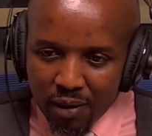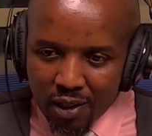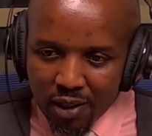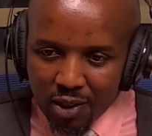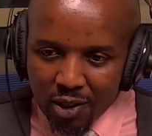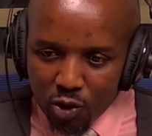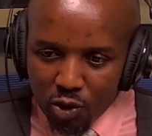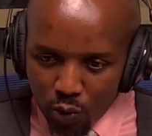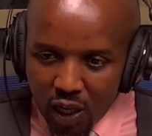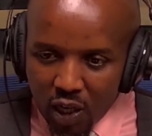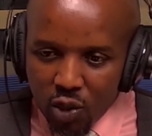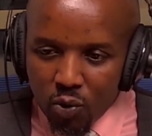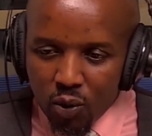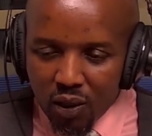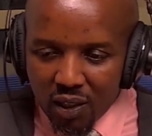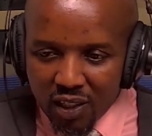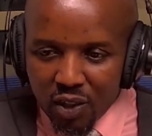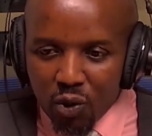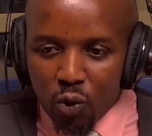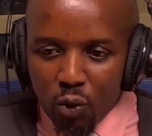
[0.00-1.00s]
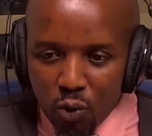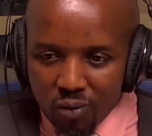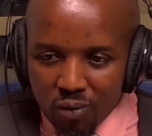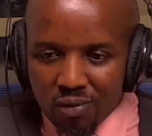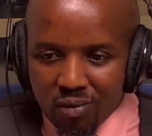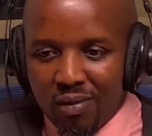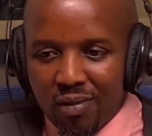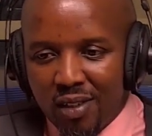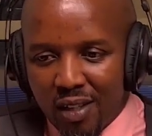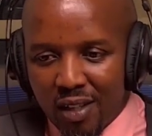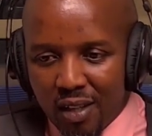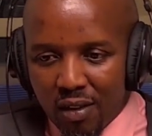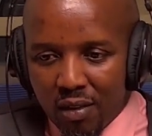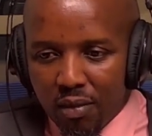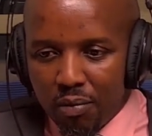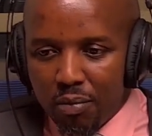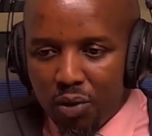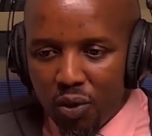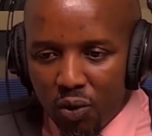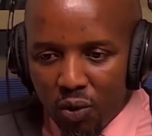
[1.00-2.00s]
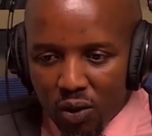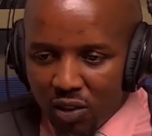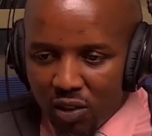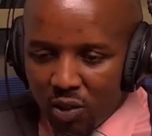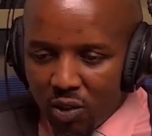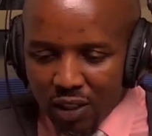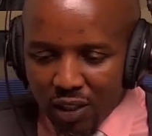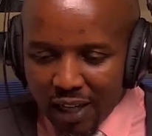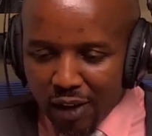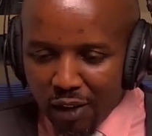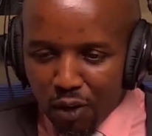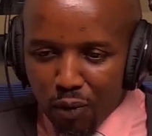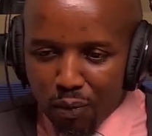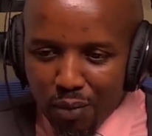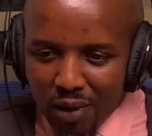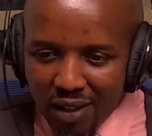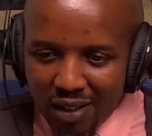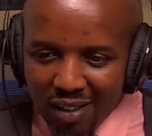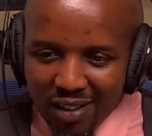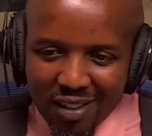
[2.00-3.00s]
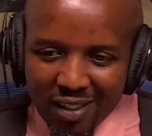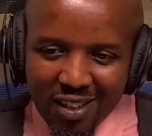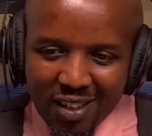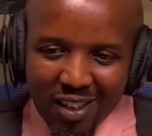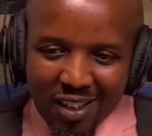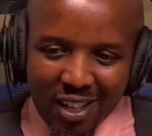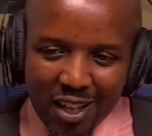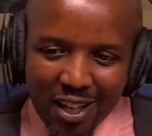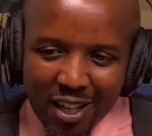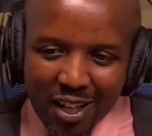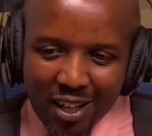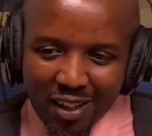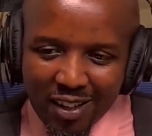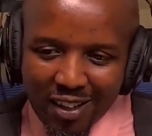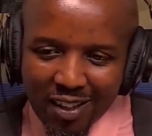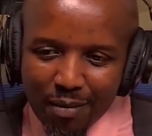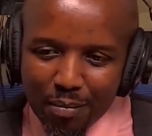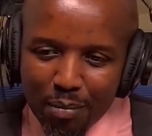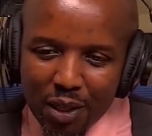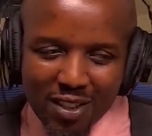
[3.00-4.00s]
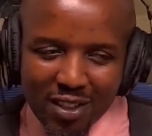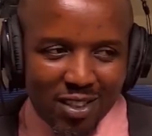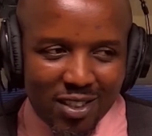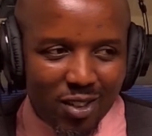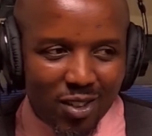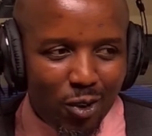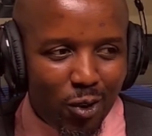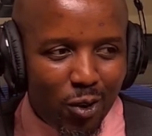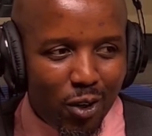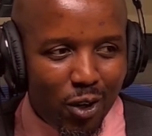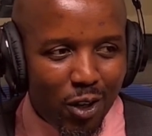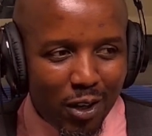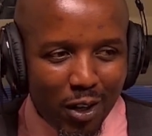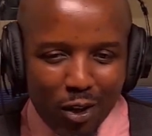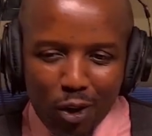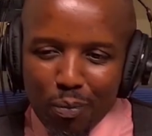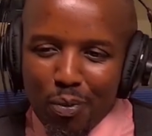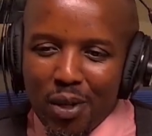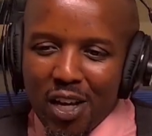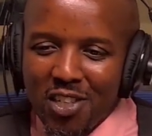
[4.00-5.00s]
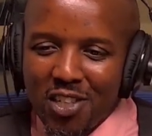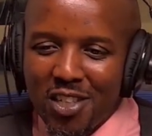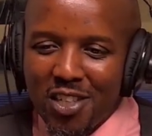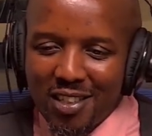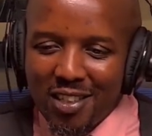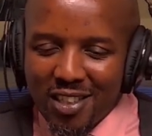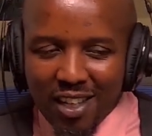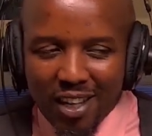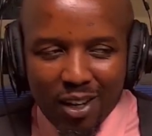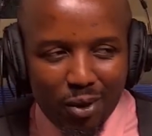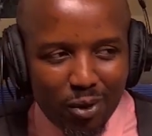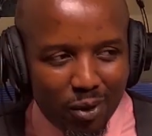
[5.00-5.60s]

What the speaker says: So we actually go beyond. It's not a Nairobi based or a Nairobi agency alone.